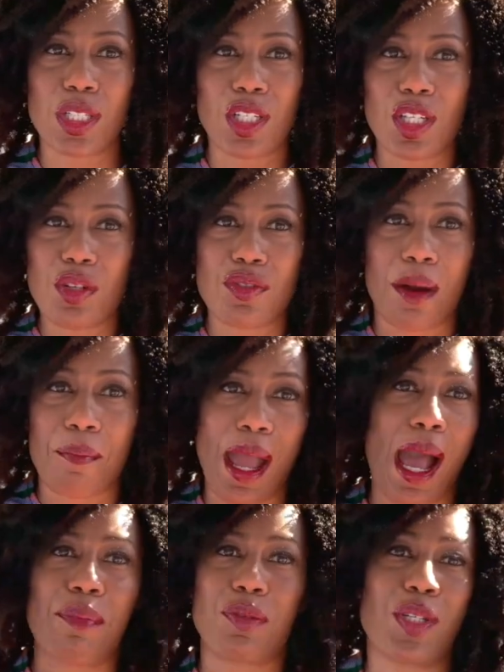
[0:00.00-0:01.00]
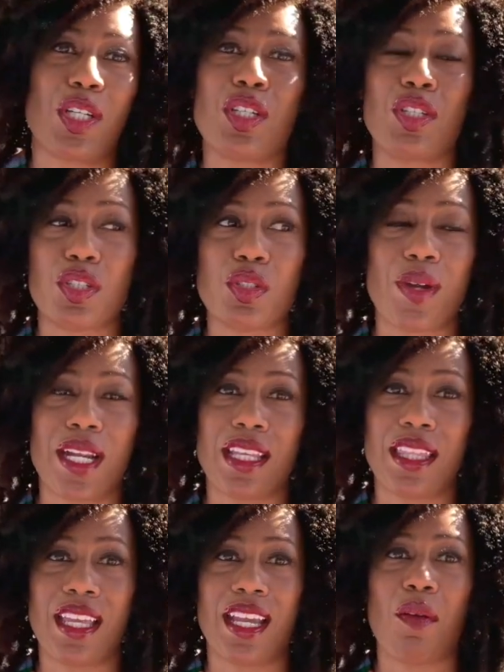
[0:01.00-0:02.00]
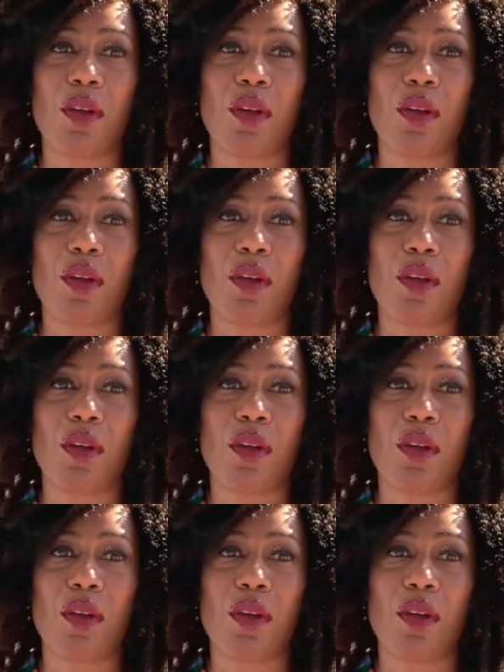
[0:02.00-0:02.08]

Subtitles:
We couldn't use our maps. We couldn't do anything.